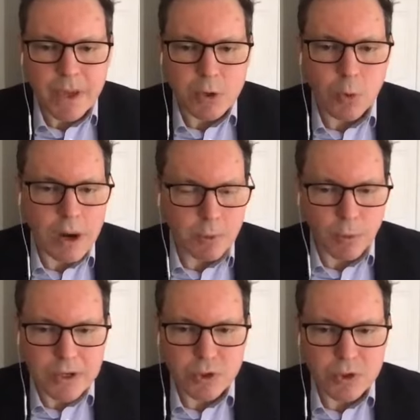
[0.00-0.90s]

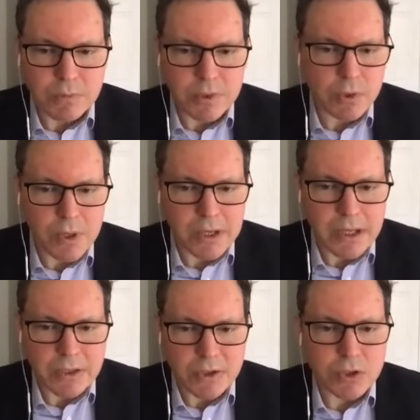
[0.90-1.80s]
cooperation between
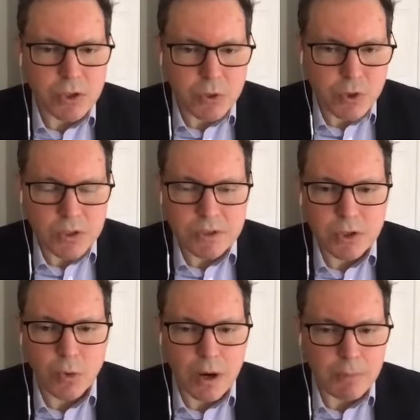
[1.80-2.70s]
institutions,
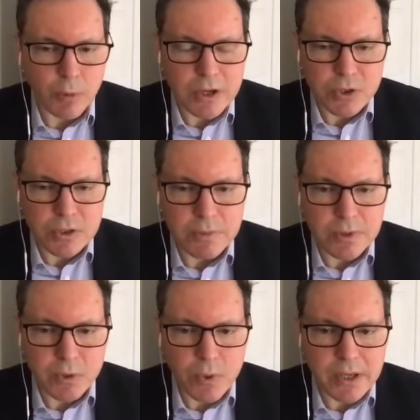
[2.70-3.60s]
cooperation
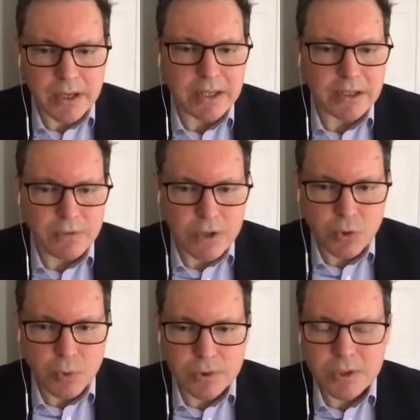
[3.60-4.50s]
between
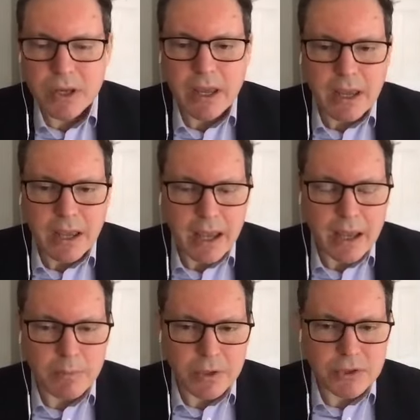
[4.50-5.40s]
individuals,
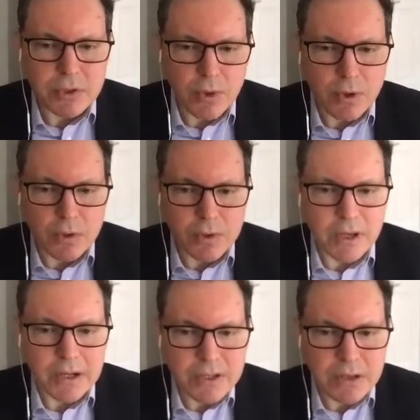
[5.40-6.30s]
and Belt and Road
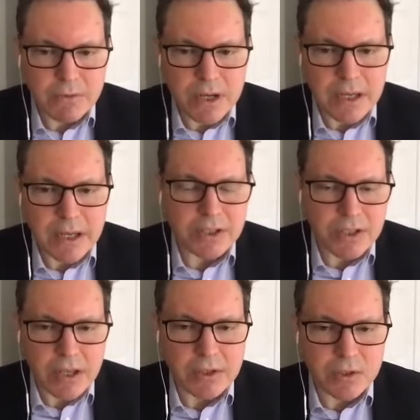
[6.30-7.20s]
connectivity
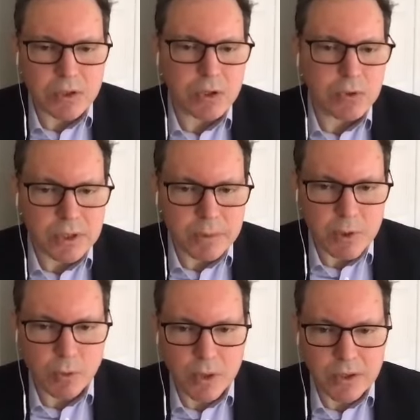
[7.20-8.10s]
extends to
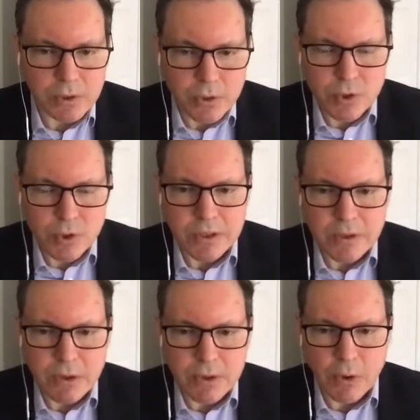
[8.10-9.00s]
dispute resolution.
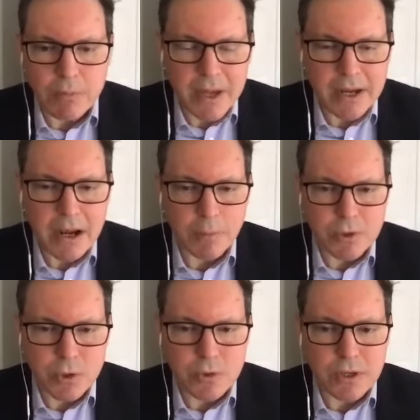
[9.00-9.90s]
There are many
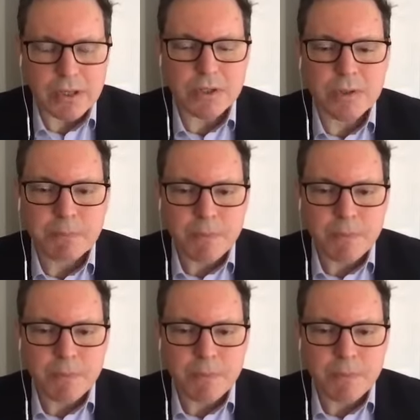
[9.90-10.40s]
opportunities